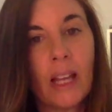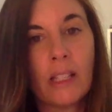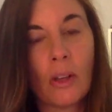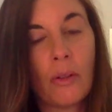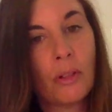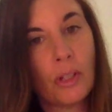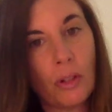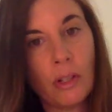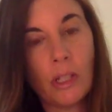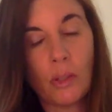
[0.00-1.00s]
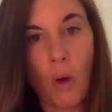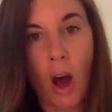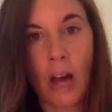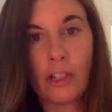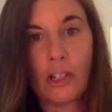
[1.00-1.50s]
And so the students
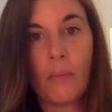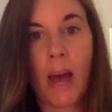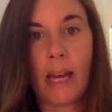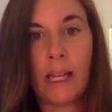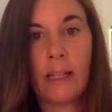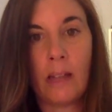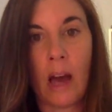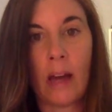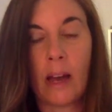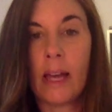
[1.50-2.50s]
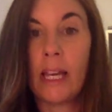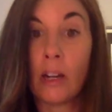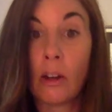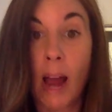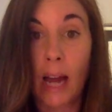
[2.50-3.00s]
watched Mati and Dada
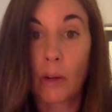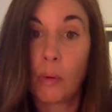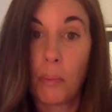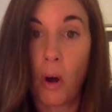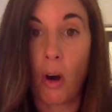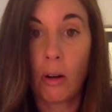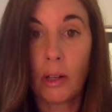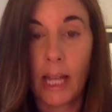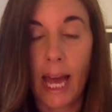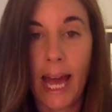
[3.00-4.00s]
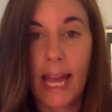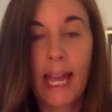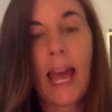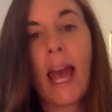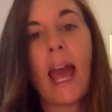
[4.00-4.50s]
interact with Paul
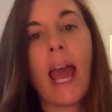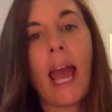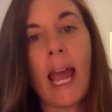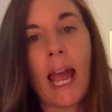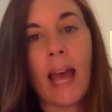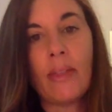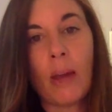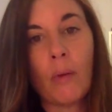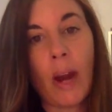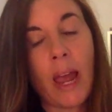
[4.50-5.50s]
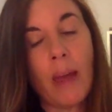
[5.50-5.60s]
Klee, and they were